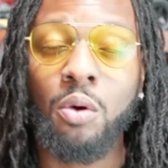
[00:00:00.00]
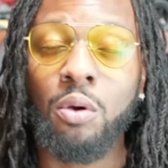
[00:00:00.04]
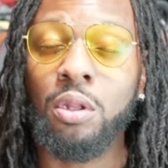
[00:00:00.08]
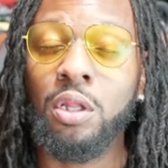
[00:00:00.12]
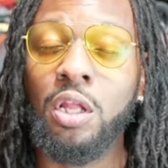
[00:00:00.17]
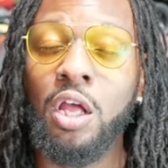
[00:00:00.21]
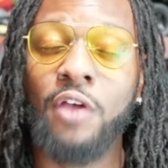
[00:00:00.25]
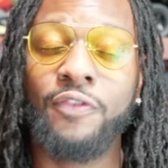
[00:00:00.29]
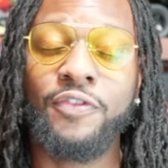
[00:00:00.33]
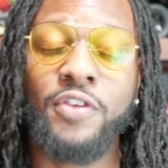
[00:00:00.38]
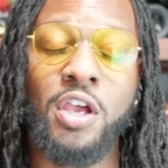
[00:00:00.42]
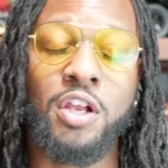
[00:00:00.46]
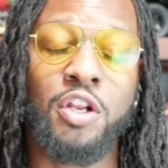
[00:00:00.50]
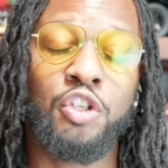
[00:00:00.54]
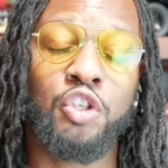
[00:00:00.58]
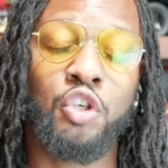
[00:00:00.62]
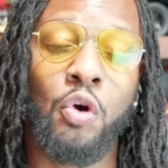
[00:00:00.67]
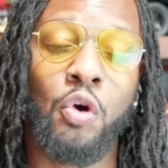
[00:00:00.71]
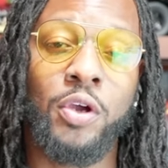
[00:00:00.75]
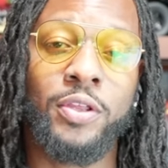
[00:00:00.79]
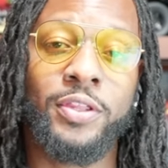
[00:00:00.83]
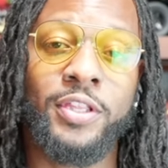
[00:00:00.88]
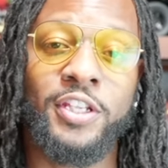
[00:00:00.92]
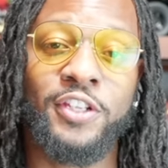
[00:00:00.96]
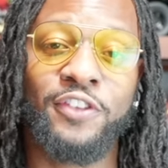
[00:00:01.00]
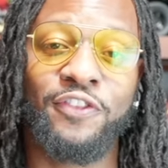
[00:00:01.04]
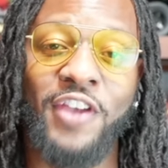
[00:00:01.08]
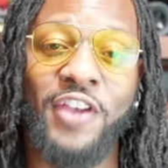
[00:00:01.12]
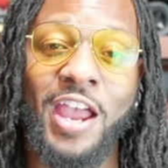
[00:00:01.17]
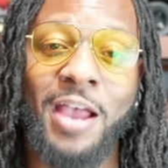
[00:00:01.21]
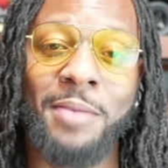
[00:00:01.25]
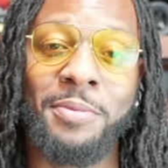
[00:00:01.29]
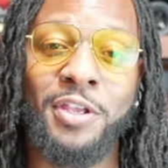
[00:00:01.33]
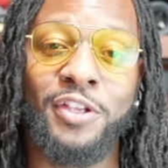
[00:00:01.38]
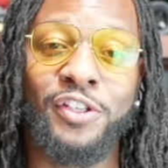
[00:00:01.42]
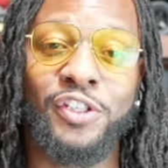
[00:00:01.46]
We'd love for y'all to join this
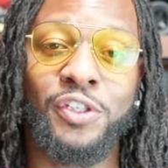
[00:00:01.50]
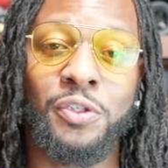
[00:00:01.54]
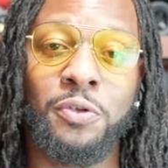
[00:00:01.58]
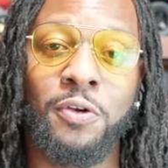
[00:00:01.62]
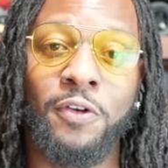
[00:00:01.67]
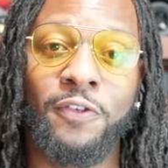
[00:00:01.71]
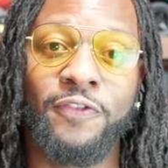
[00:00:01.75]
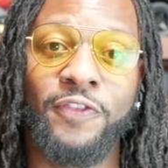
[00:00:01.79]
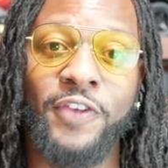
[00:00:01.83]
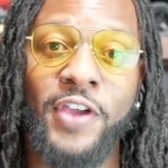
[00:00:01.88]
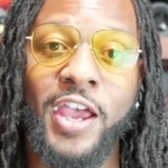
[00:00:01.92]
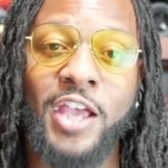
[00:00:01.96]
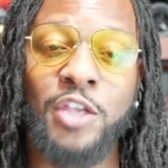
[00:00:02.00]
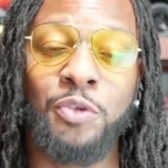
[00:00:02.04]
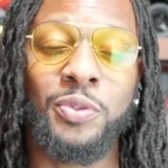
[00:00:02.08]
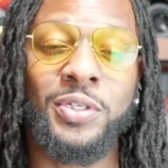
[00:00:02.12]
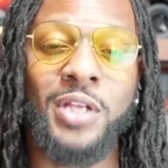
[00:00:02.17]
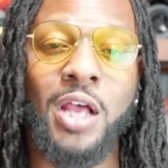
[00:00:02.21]
family of Sooner fans.